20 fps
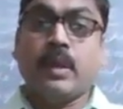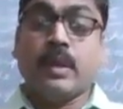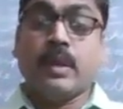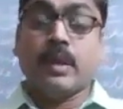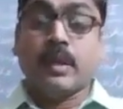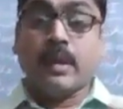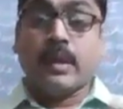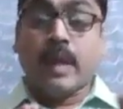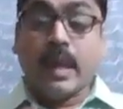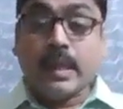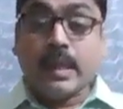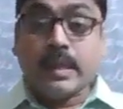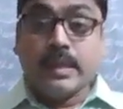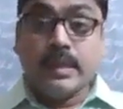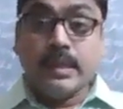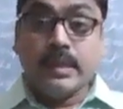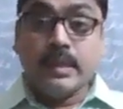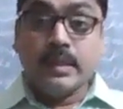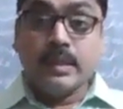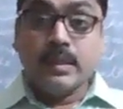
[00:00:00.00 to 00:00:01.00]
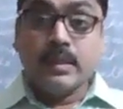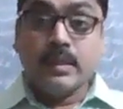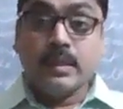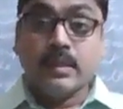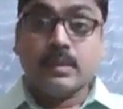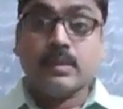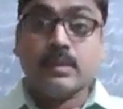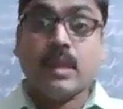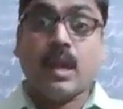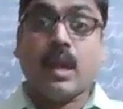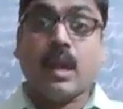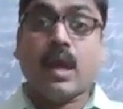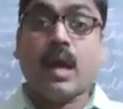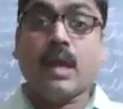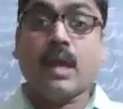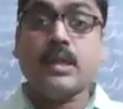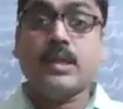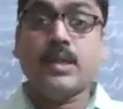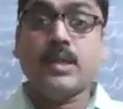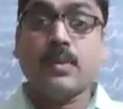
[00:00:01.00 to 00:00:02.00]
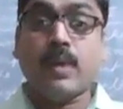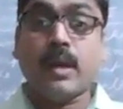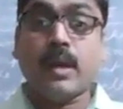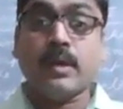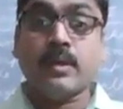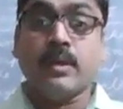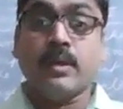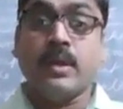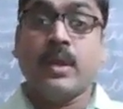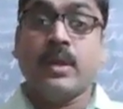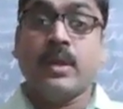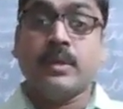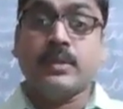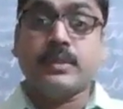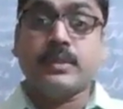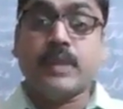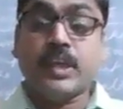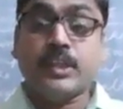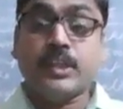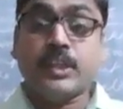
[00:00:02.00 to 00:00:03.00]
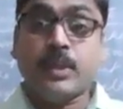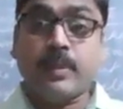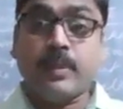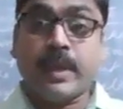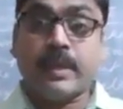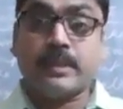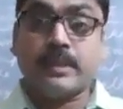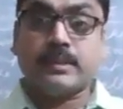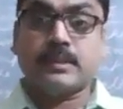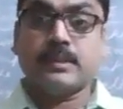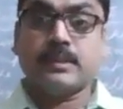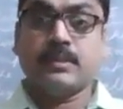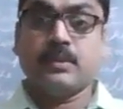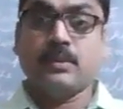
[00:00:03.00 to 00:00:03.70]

Next, the last one, judgment.